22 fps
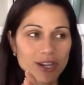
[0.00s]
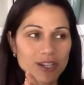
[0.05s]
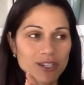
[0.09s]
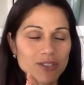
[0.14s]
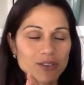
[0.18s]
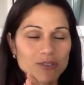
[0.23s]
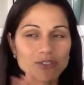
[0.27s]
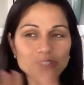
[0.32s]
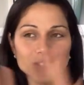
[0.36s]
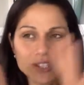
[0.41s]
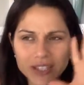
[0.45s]

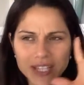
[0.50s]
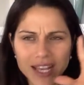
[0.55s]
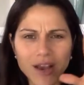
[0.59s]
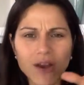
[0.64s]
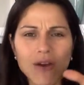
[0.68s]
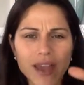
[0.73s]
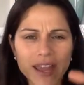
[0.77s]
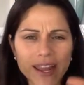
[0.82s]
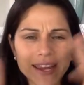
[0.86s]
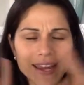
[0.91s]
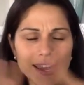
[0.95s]
So Jill's like,
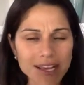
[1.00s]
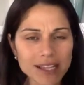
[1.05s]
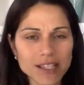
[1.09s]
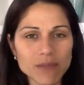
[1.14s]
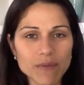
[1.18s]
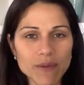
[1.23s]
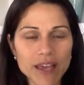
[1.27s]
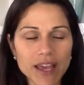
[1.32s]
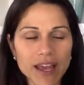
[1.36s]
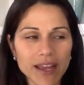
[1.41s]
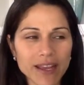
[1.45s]
okay, next
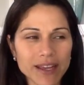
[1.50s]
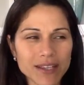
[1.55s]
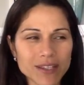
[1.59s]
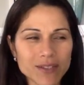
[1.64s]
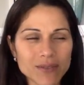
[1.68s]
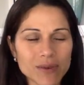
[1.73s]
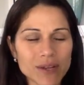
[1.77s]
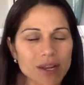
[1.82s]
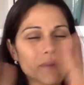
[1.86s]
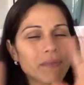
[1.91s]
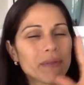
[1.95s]
week I can
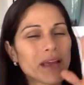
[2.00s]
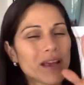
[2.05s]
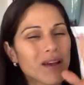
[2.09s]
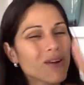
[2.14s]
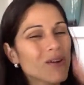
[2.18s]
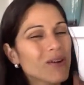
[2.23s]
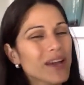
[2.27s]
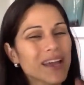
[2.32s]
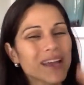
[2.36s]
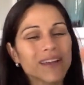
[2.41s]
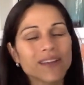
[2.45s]
do it. I'm like,
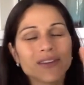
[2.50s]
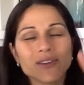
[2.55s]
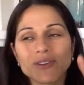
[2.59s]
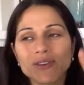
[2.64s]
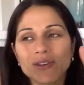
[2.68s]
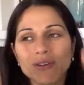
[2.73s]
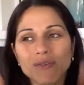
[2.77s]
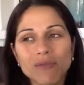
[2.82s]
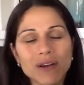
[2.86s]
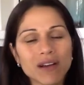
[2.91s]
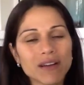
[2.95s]
okay, you
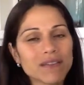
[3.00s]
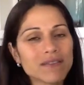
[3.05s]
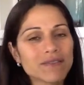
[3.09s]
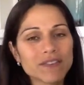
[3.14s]
know what?